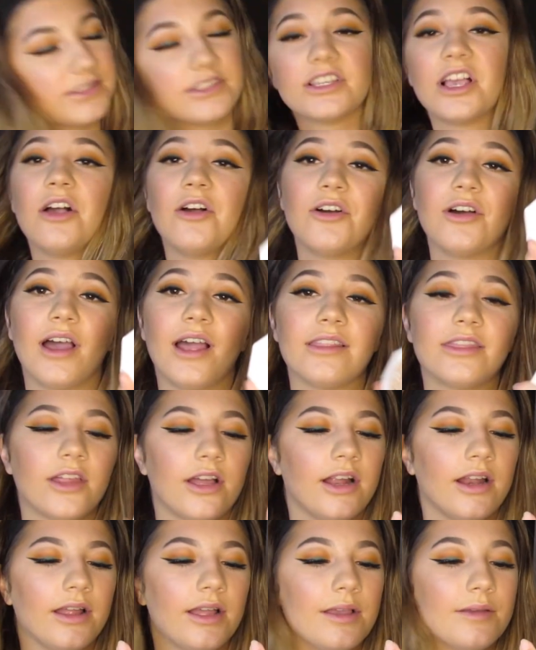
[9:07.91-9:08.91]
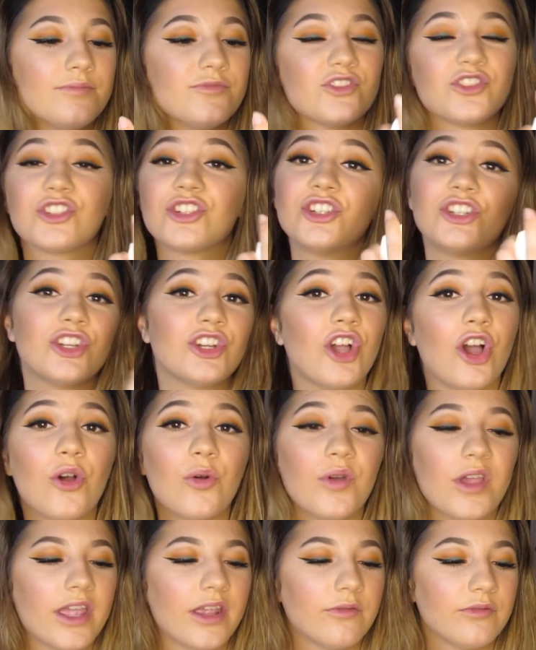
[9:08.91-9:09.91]
So I thought I'm just gonna
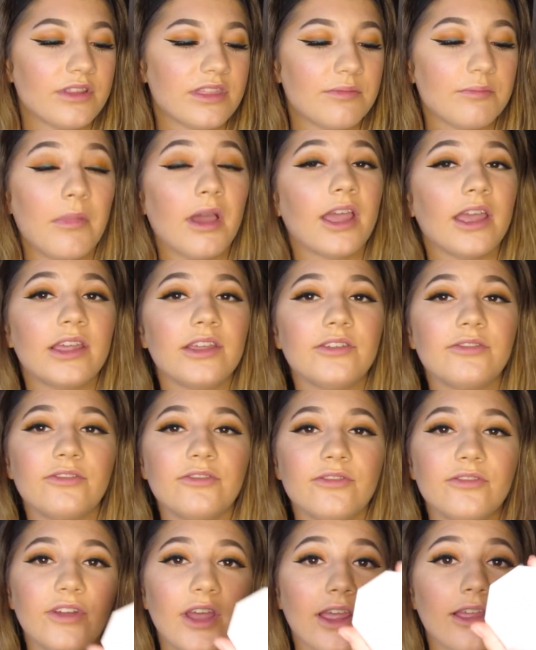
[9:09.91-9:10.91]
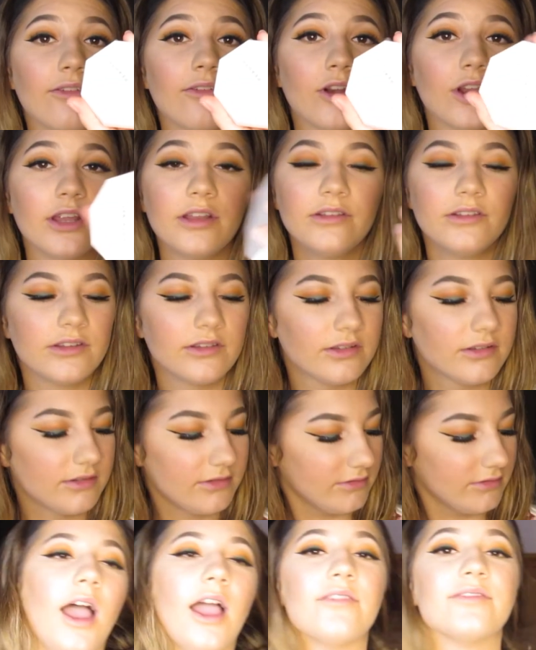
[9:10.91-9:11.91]
go in with my favorite.
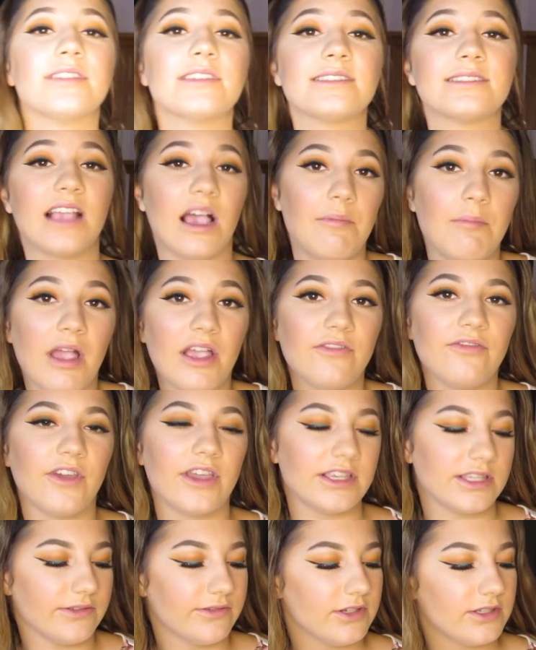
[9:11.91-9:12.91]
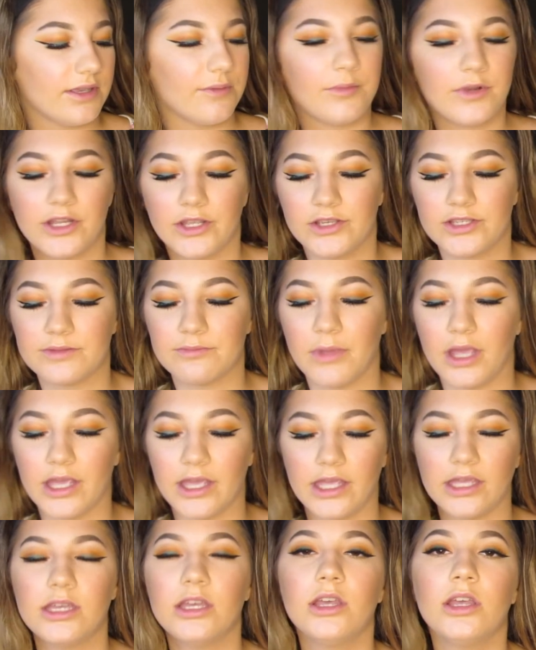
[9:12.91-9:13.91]
I have to set my face first. I'm going to use
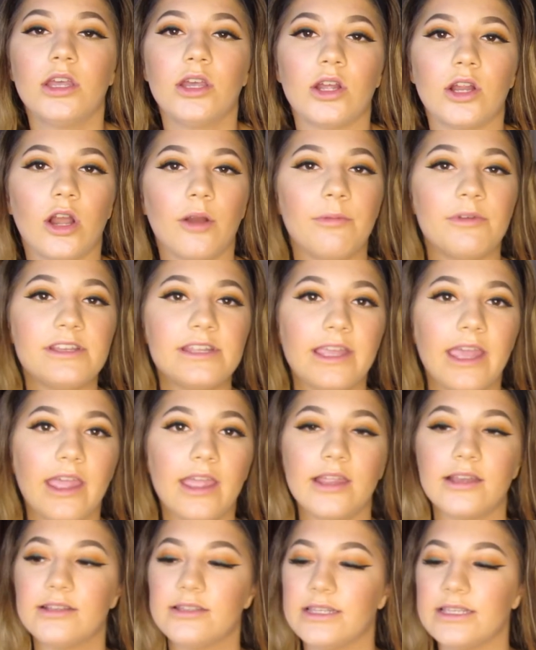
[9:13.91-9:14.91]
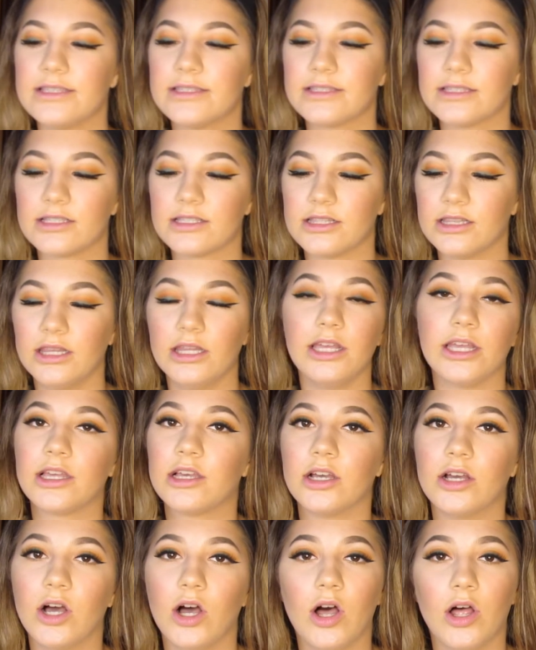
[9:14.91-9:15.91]
my Urban Decay
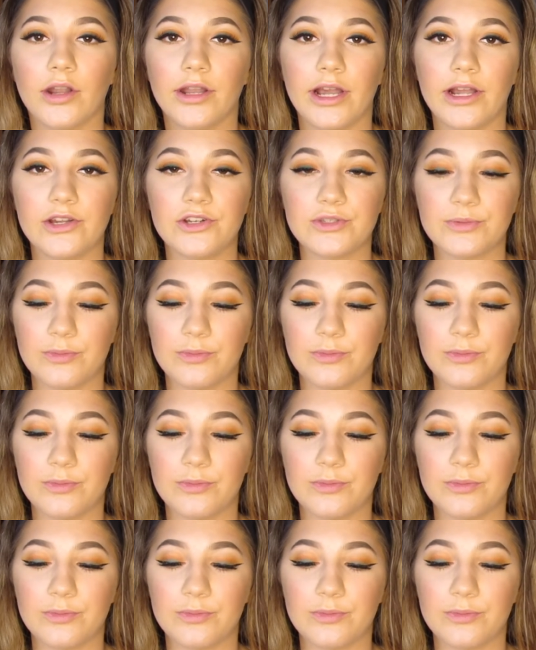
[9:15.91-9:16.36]
De-Slick All-Nighter